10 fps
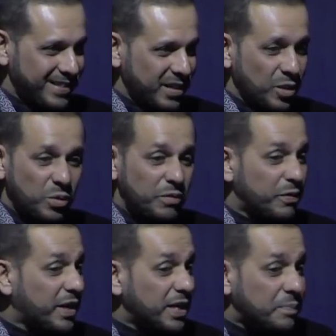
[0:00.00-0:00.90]
You would
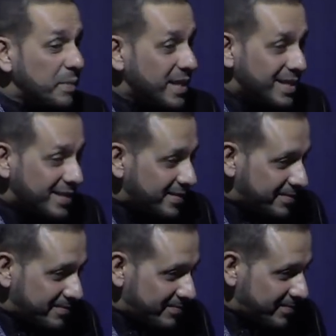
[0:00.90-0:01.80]
forget me.
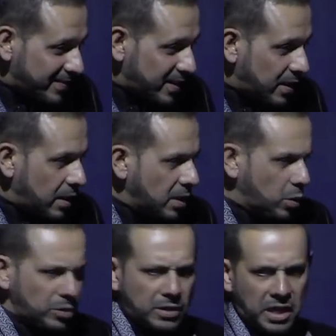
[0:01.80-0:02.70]
You
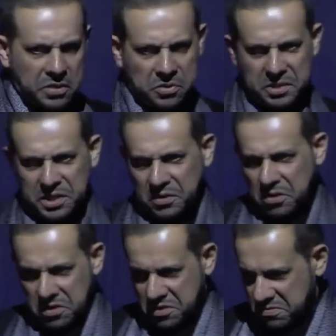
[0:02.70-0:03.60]
would say, I don't need
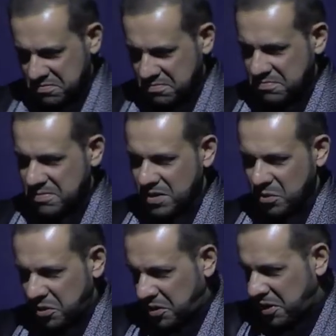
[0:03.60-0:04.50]
God. We're
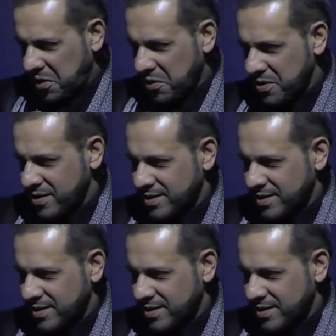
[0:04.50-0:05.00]
secure.